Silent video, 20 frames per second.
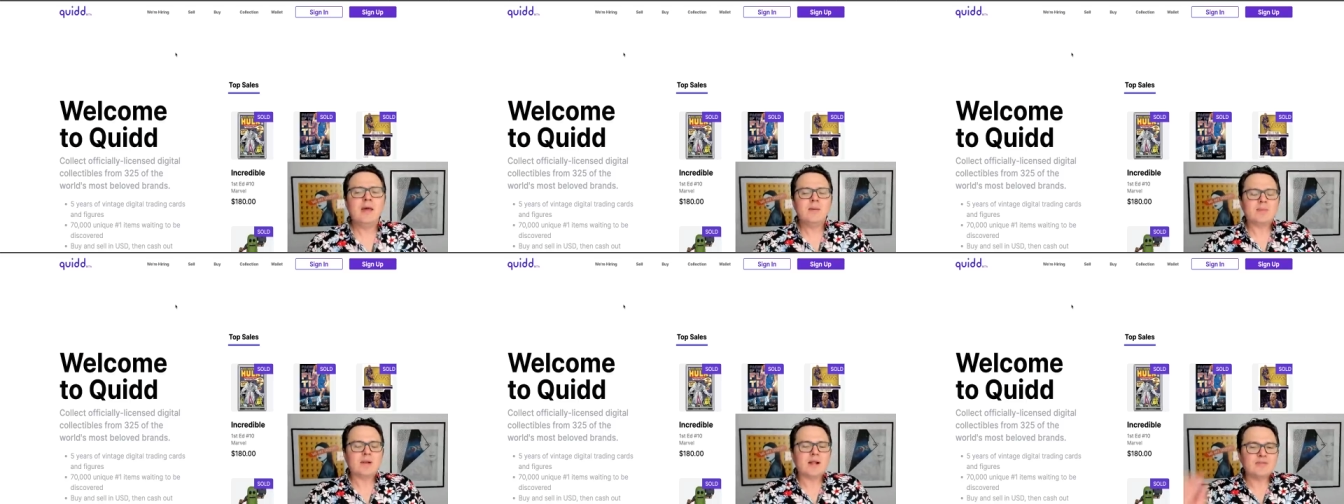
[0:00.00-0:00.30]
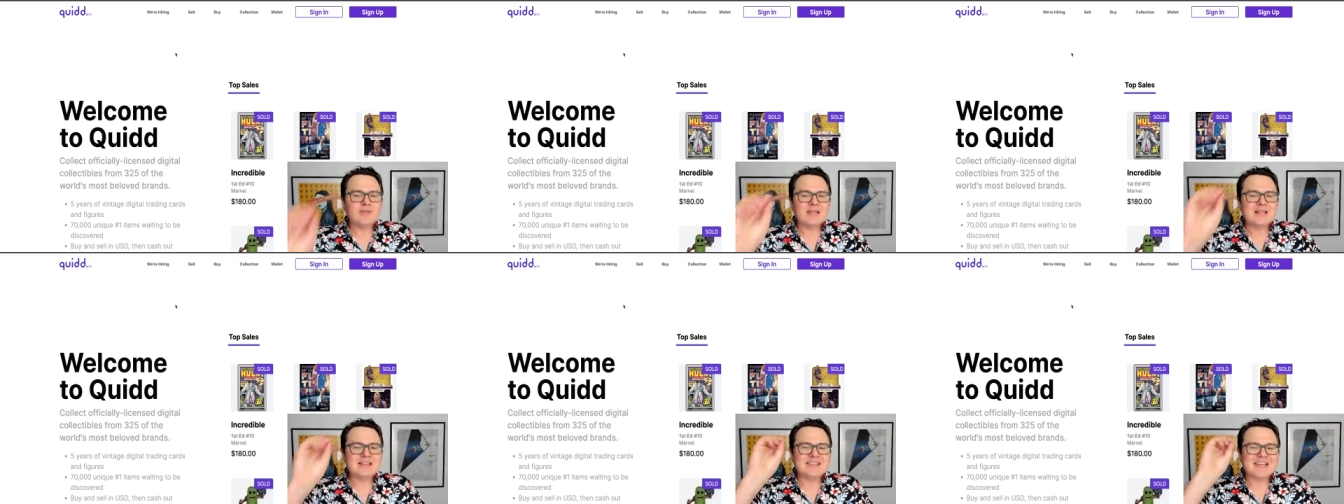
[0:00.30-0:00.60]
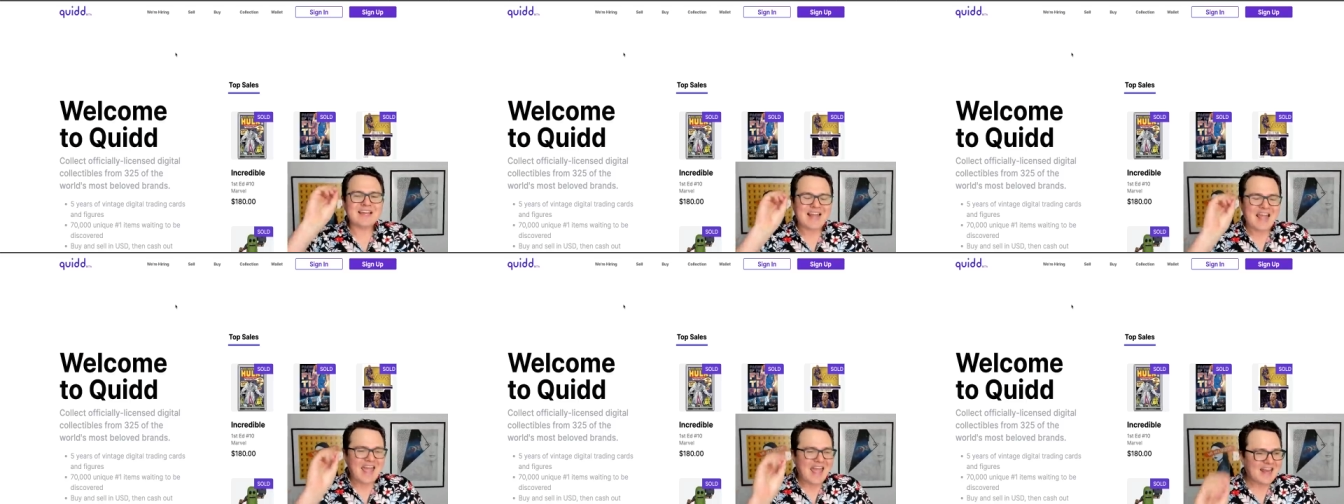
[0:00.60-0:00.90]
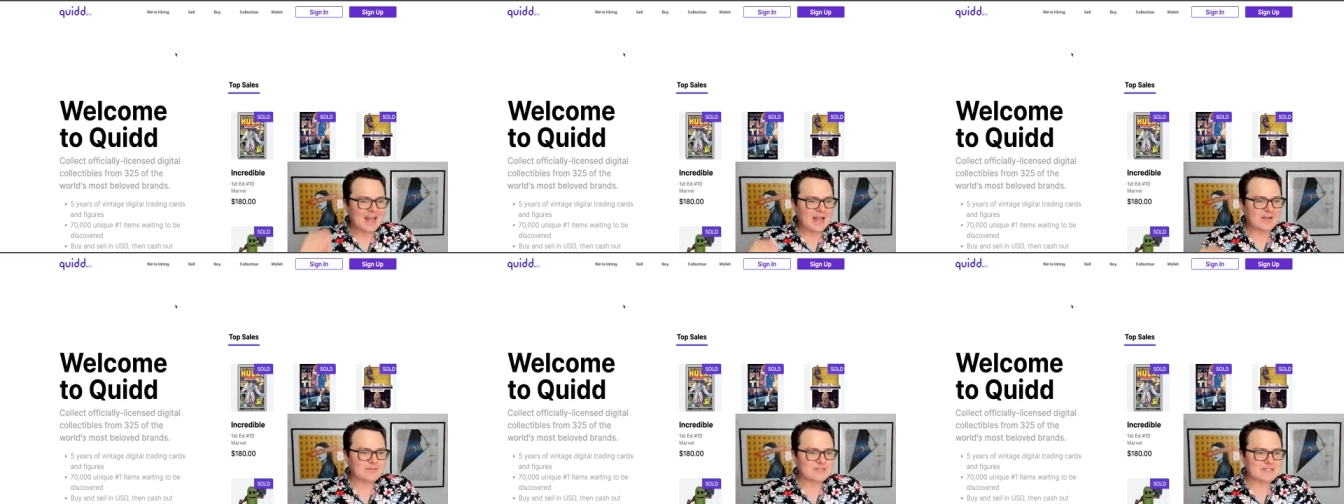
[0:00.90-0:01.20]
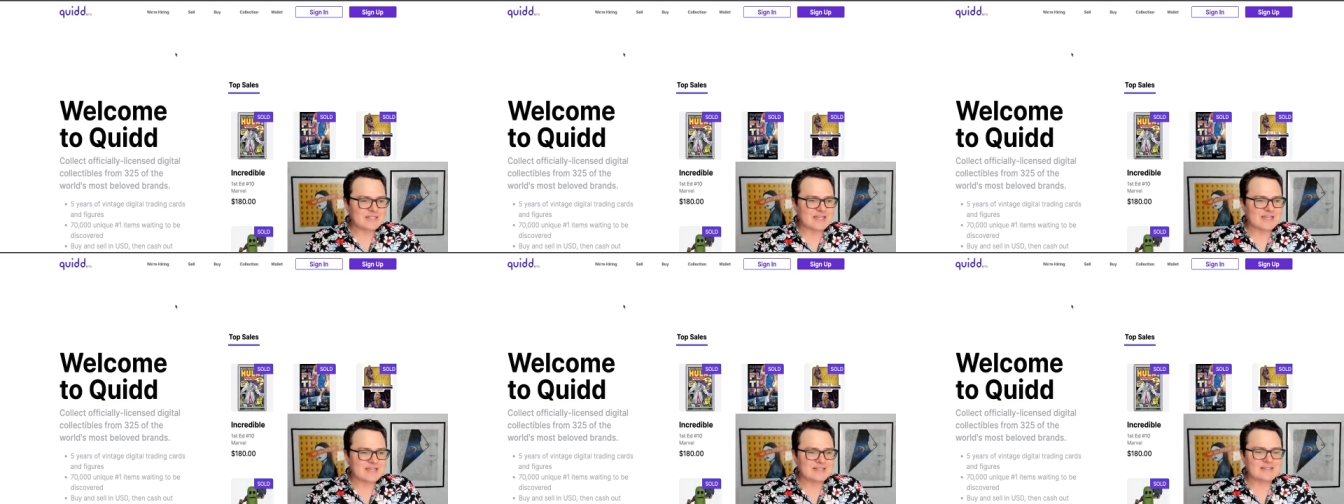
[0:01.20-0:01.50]
But I think that
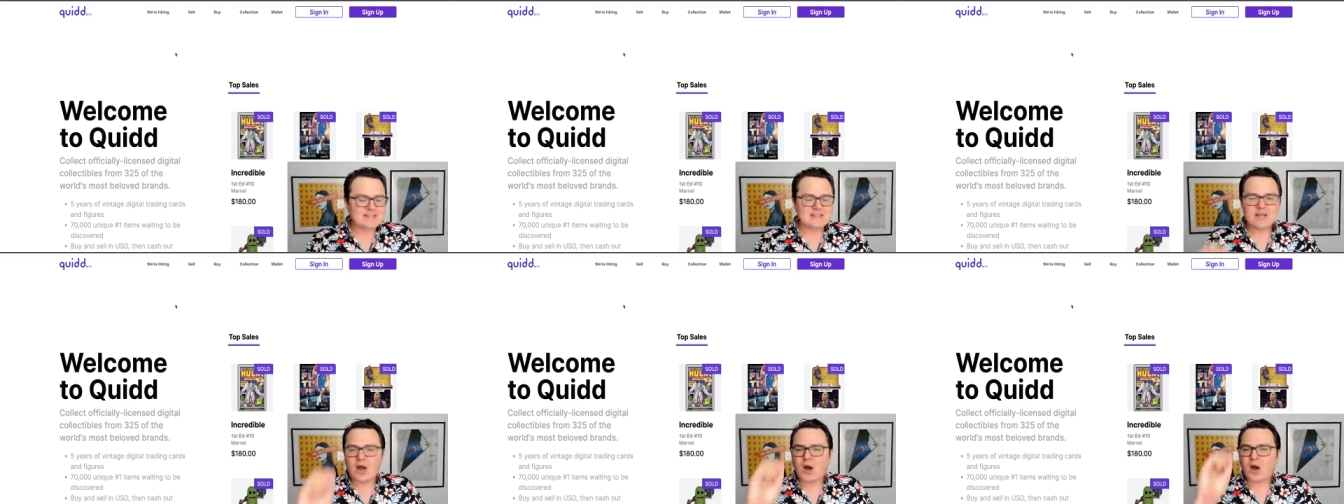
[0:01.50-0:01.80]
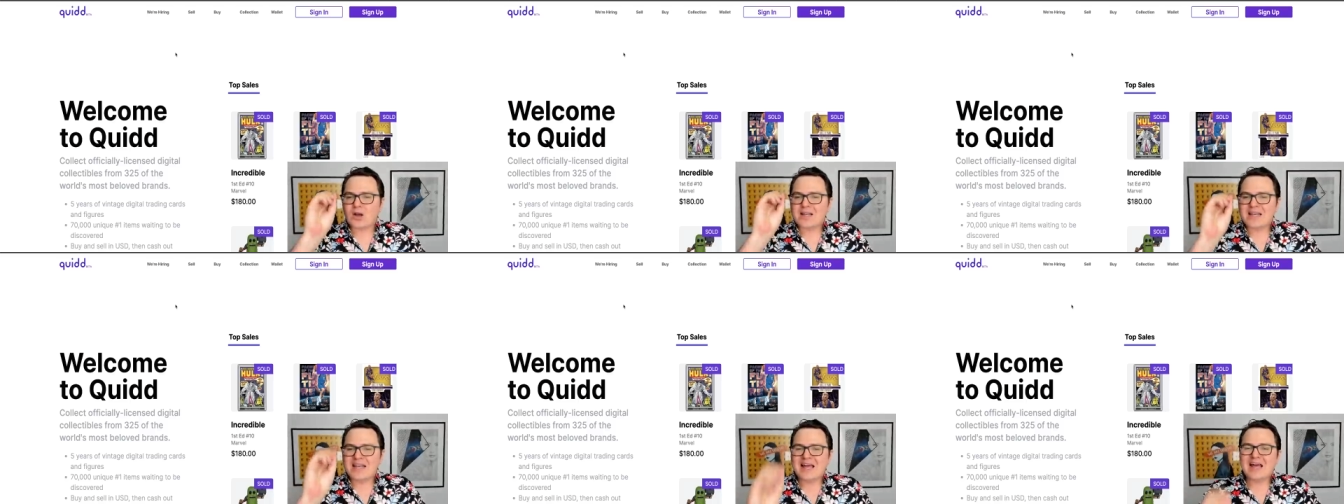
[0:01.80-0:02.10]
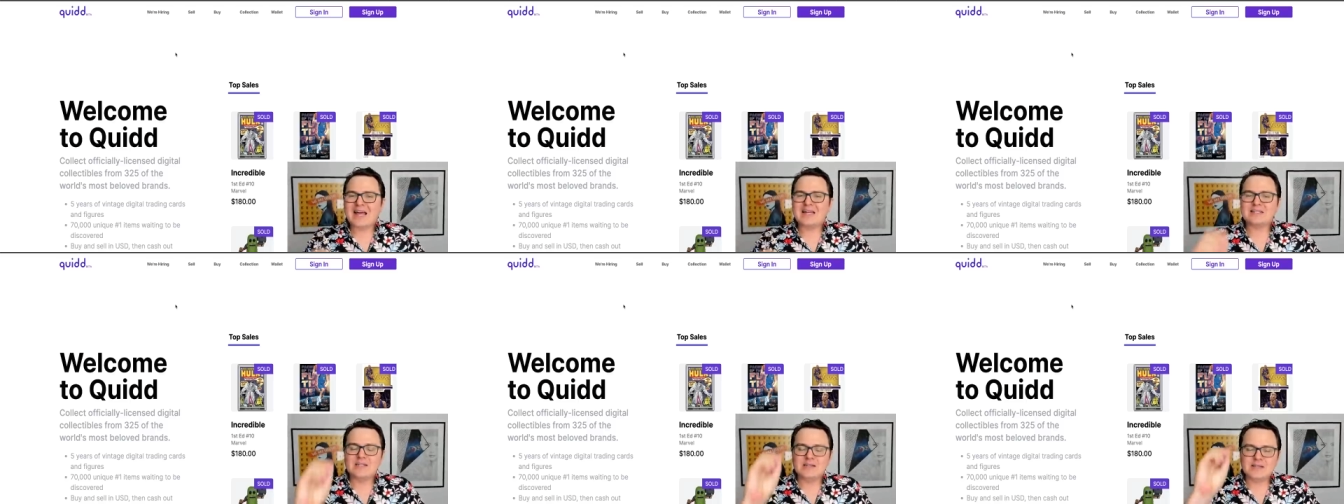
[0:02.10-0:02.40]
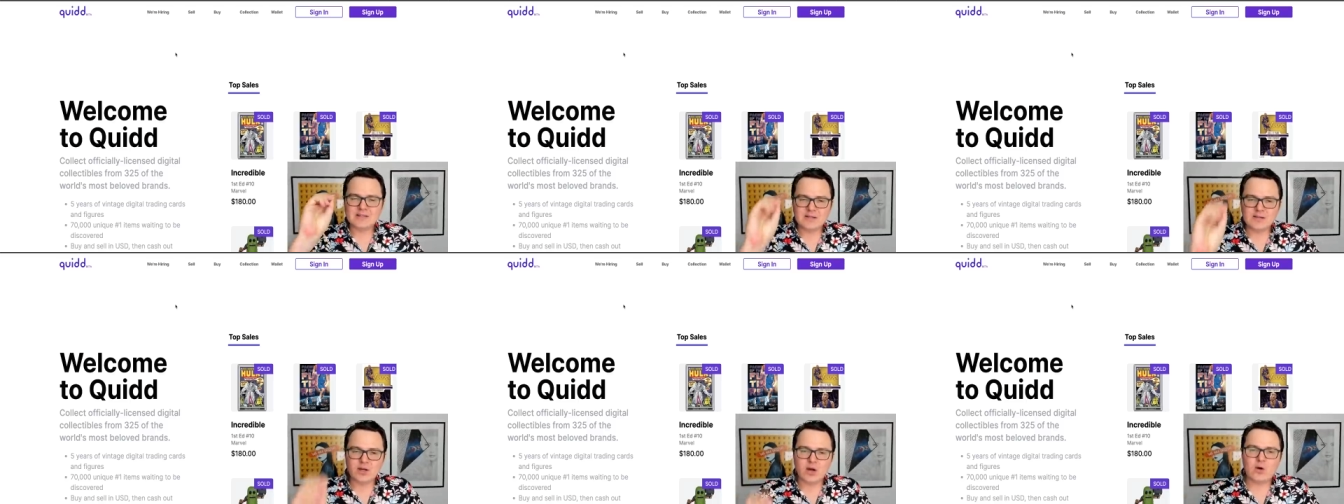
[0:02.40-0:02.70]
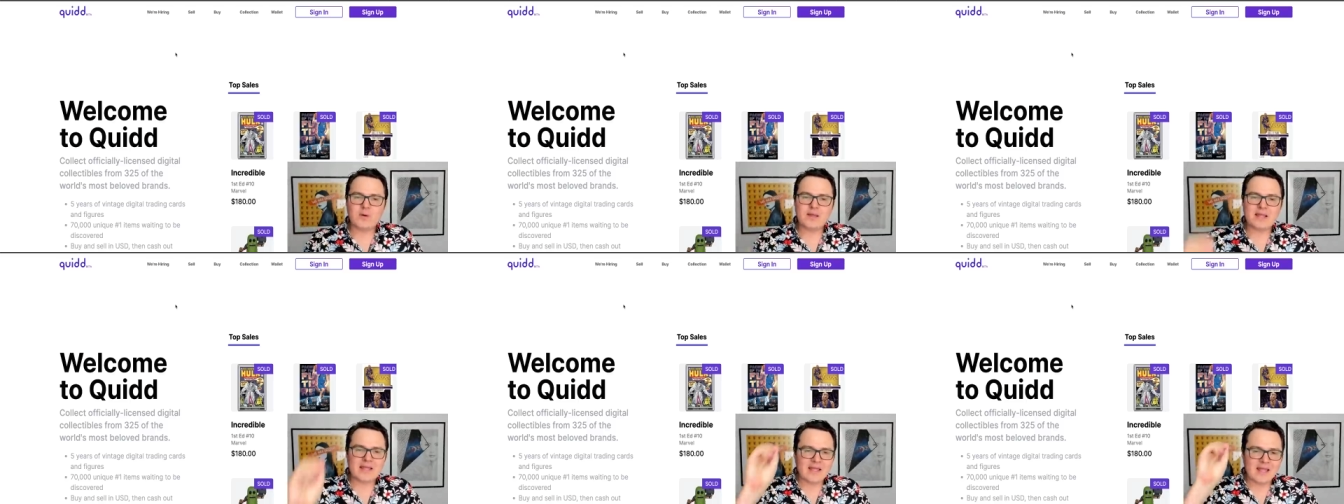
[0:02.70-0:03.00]
NFTs are not
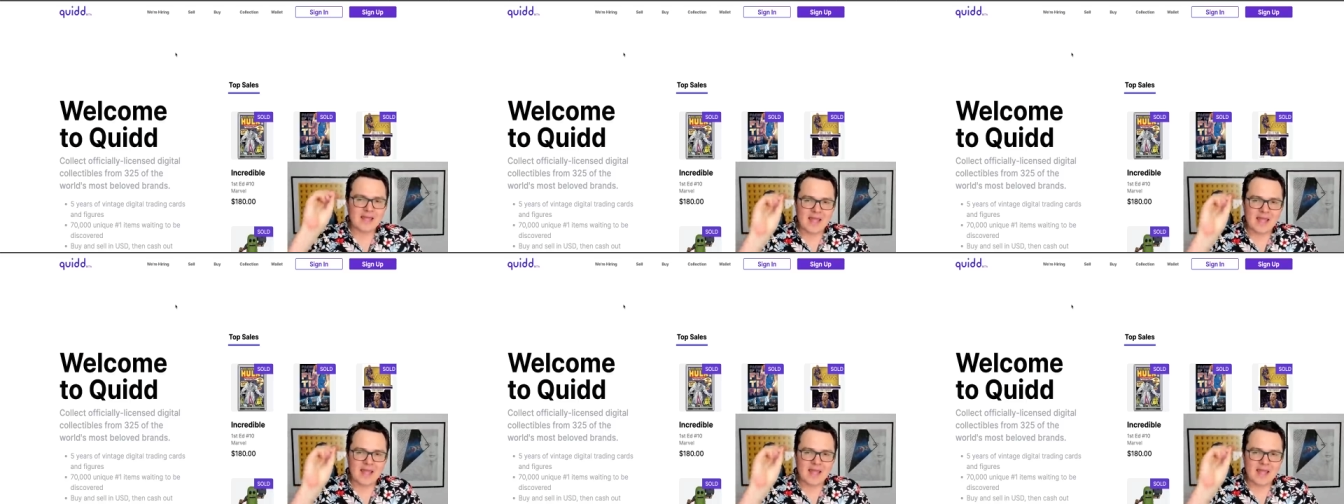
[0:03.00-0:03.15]
going